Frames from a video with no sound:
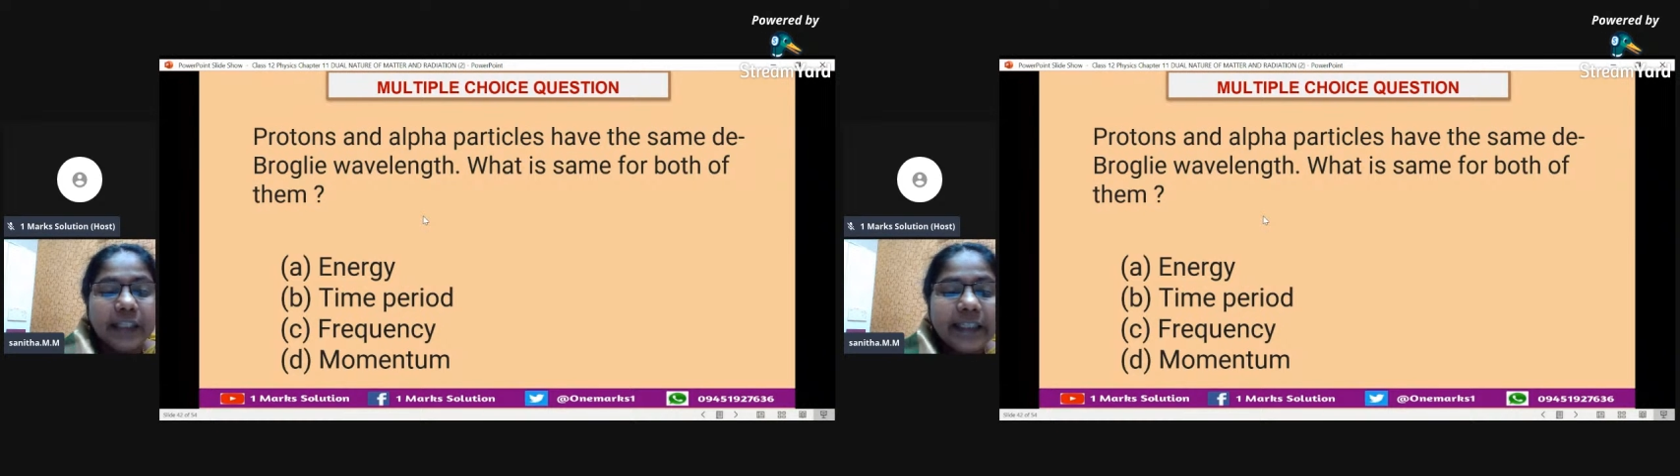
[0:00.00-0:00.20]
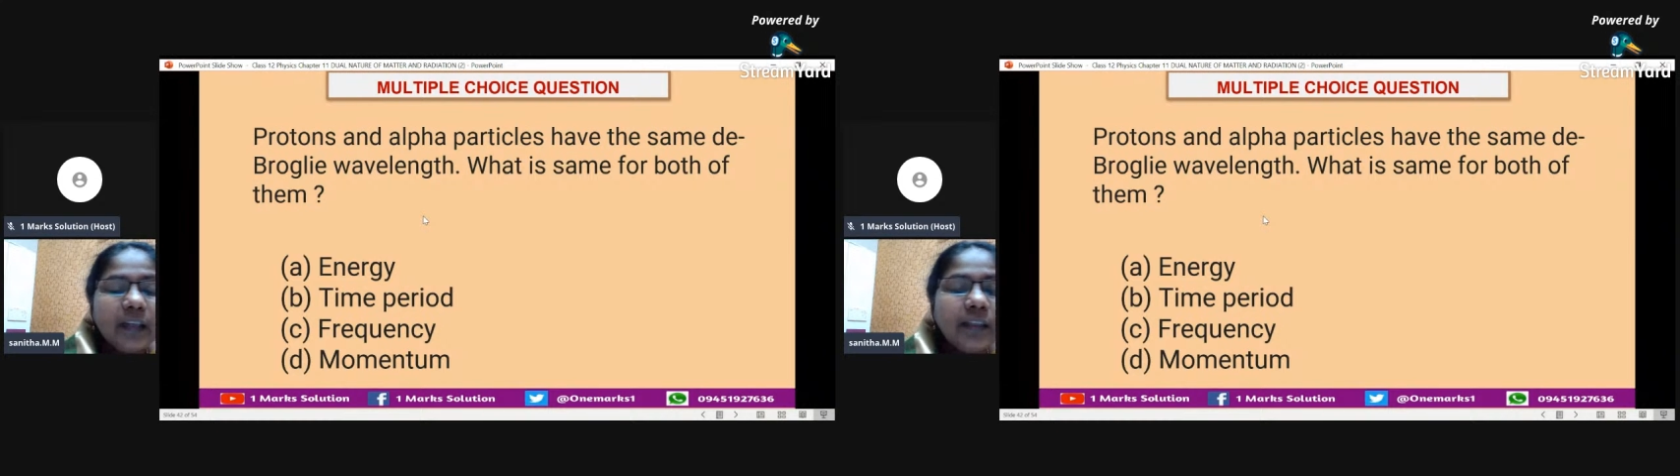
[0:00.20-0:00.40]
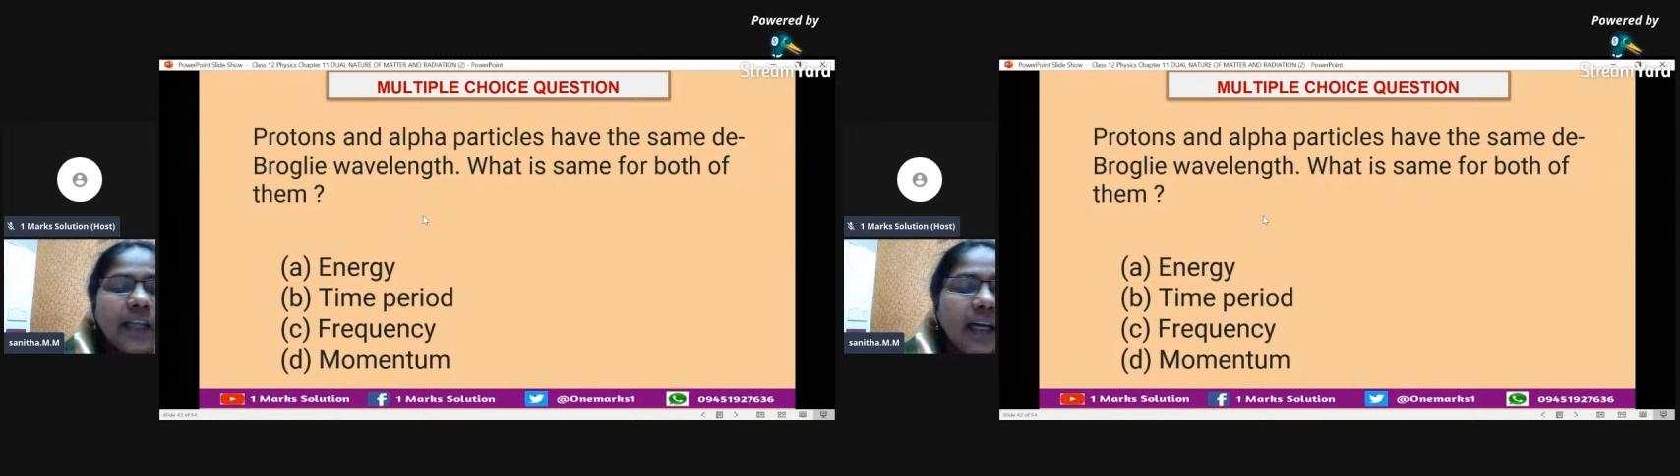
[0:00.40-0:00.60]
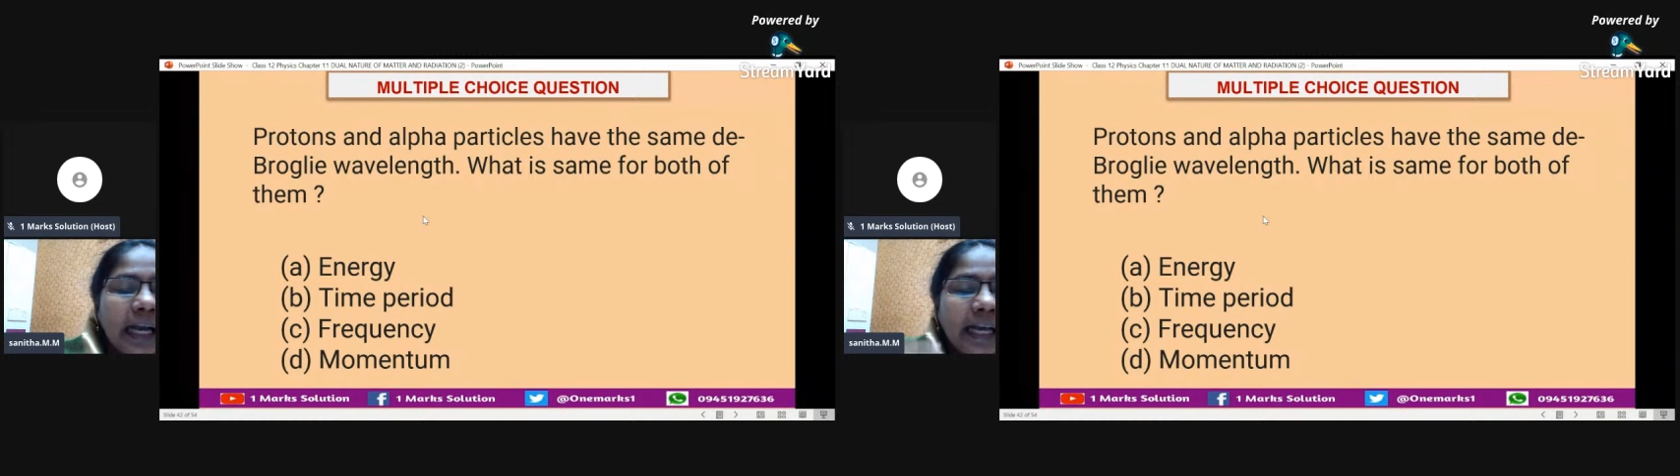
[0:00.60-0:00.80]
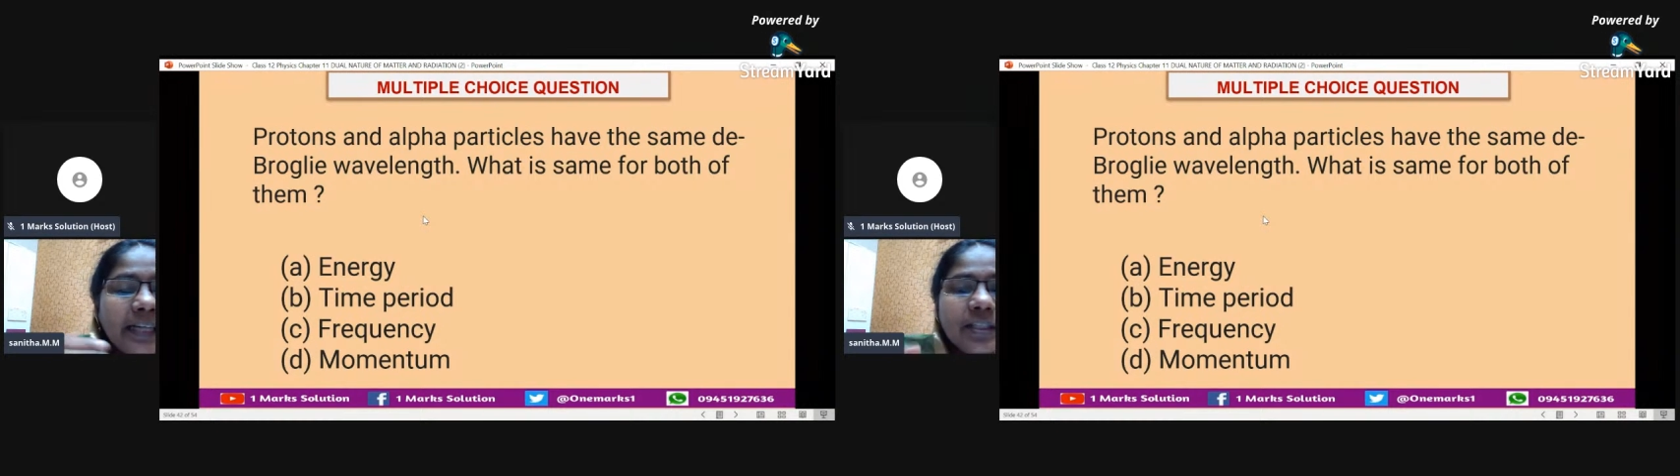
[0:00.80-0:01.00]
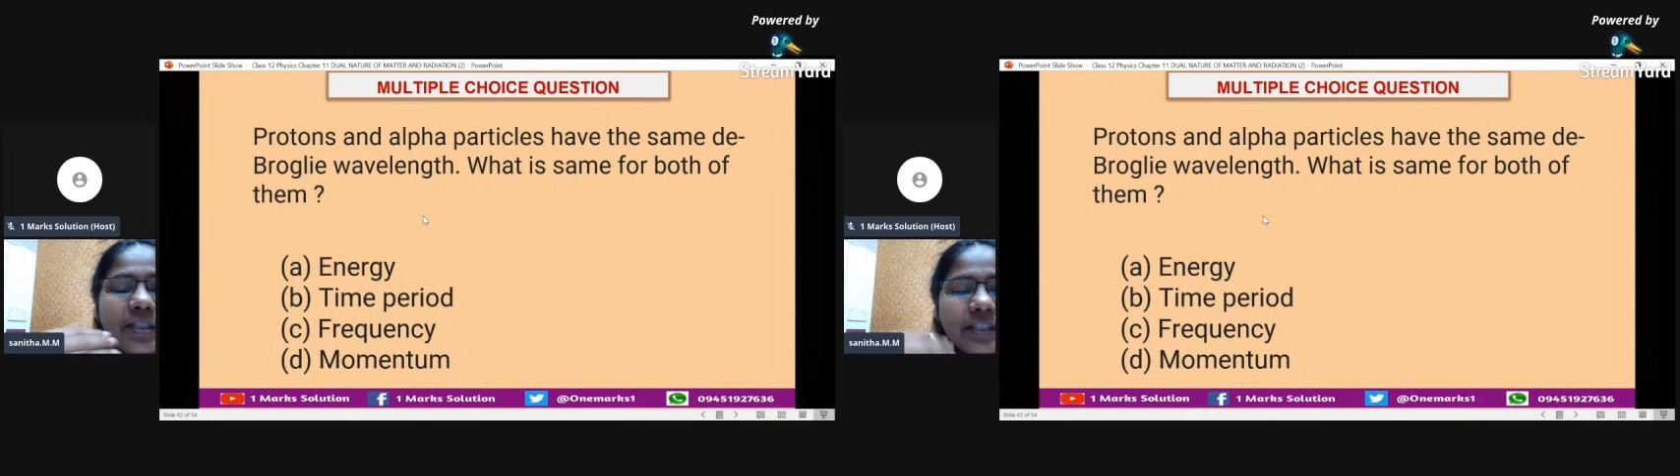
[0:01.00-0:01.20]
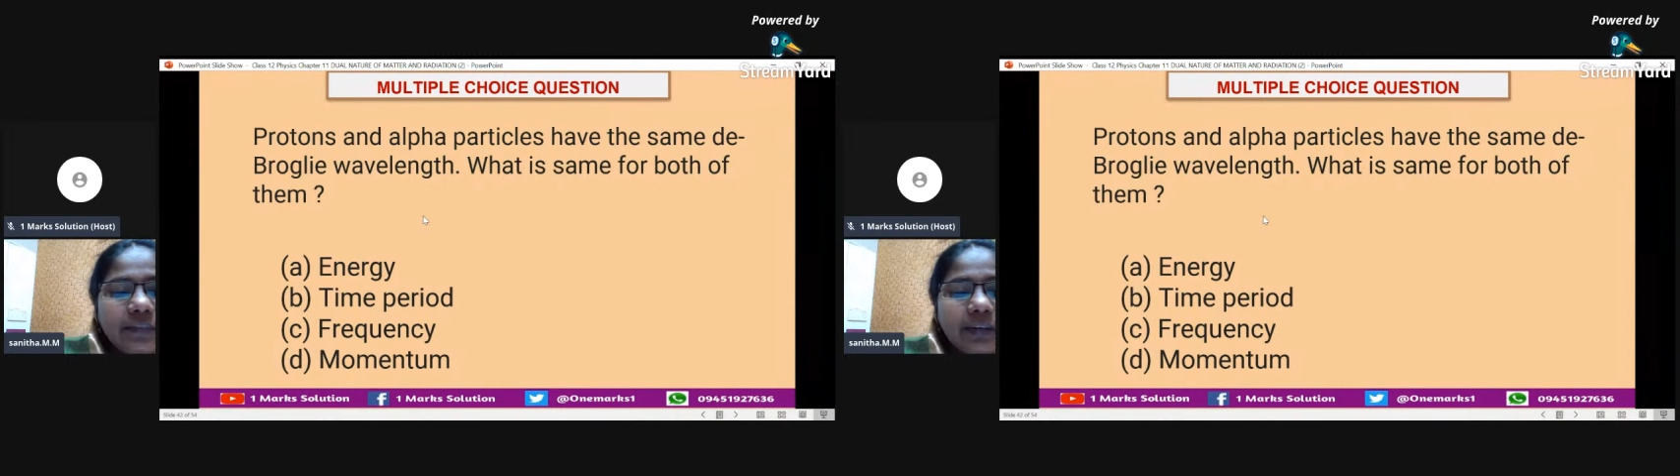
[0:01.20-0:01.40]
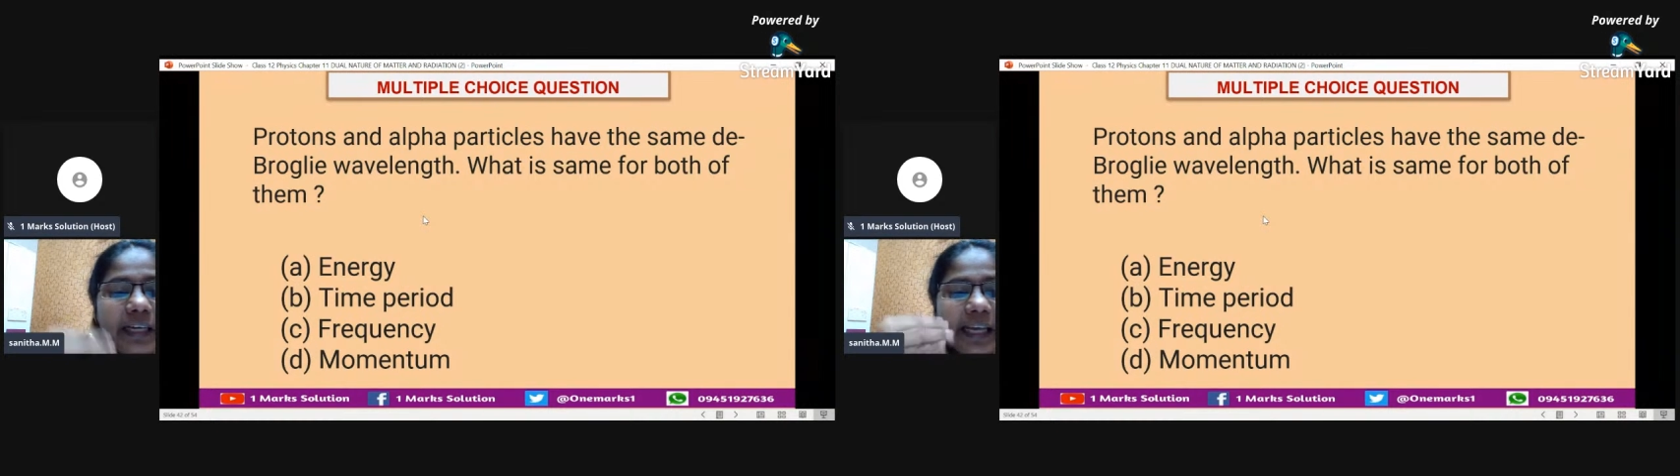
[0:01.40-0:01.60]
Here the answers
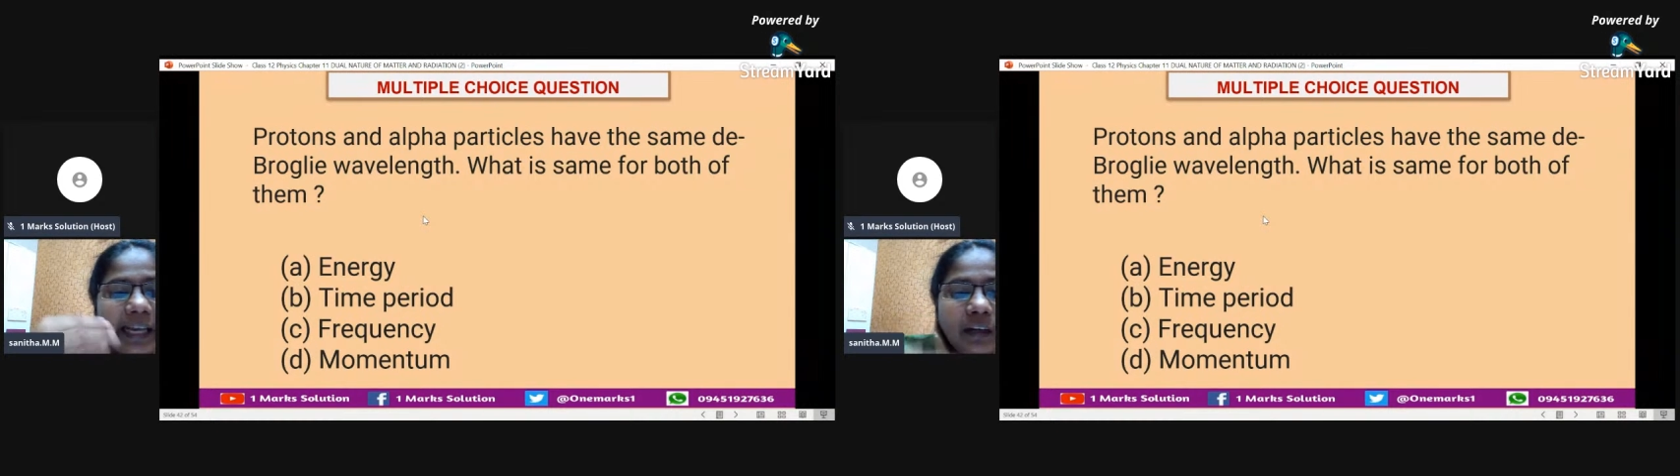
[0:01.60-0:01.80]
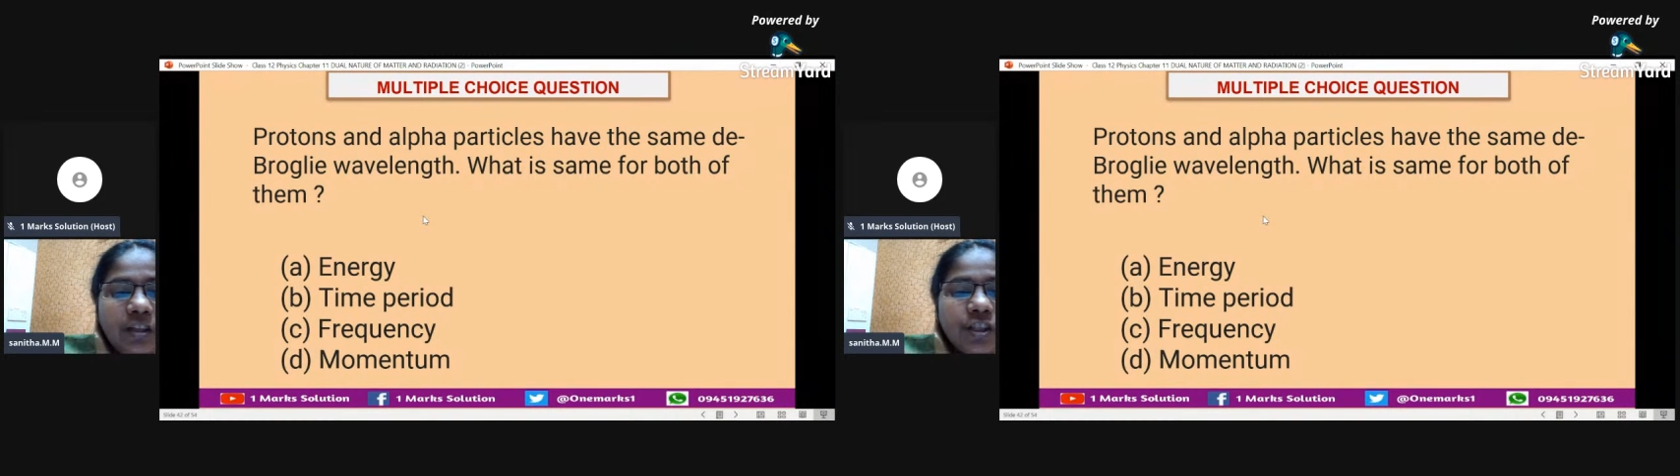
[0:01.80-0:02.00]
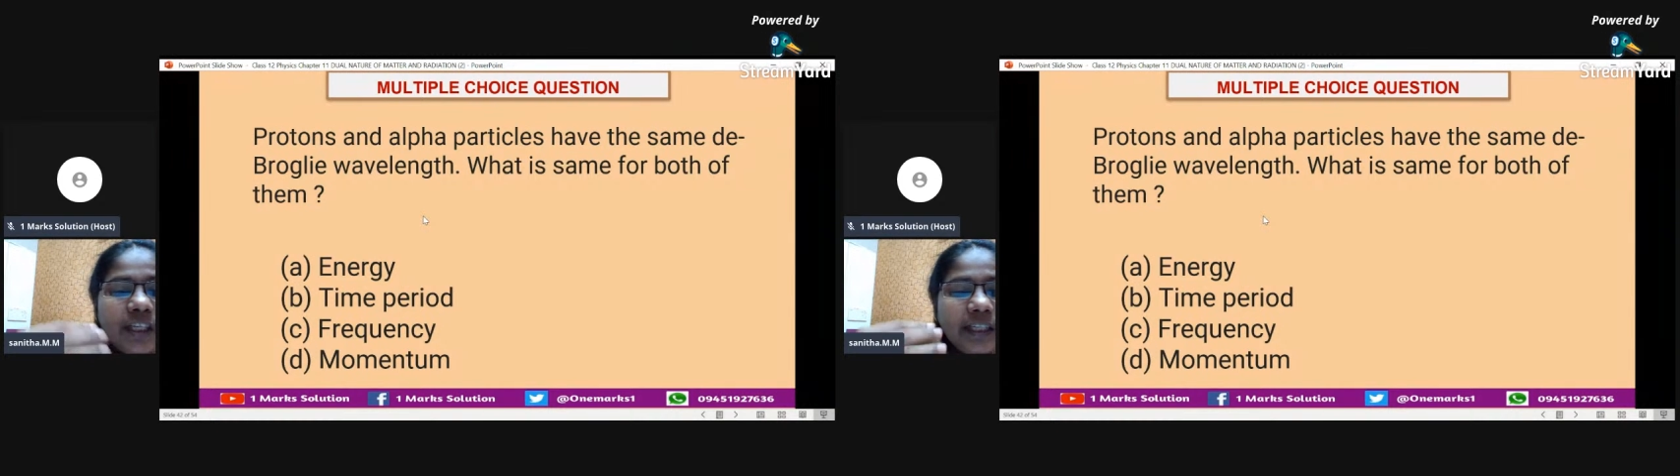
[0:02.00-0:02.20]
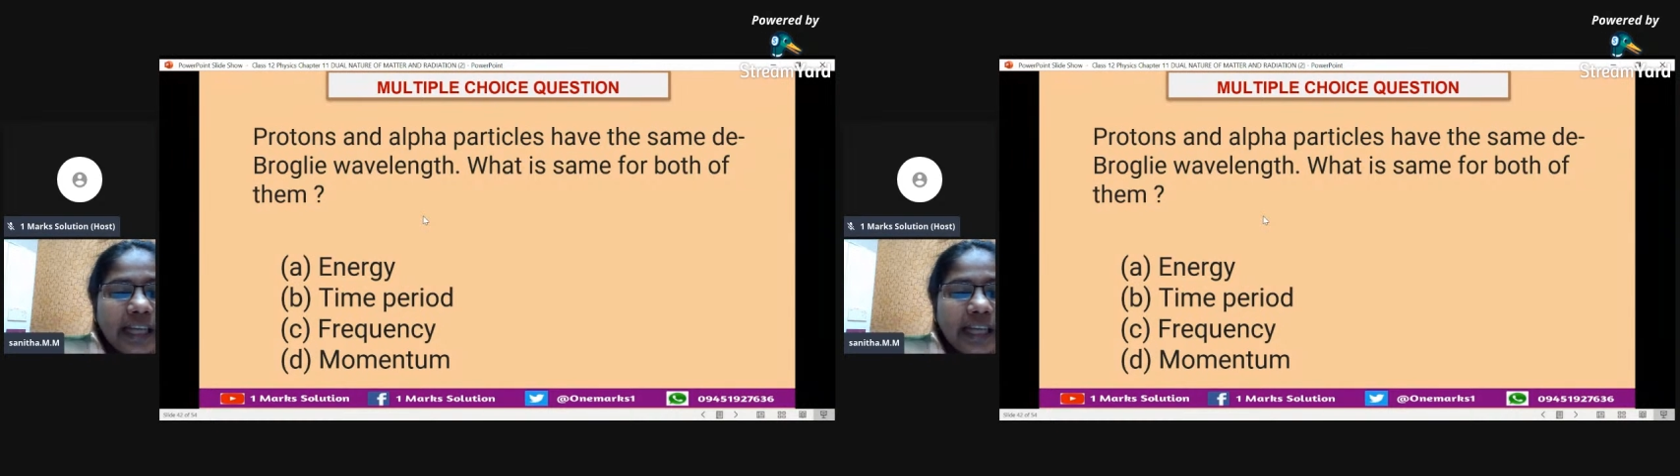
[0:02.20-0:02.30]
given: energy,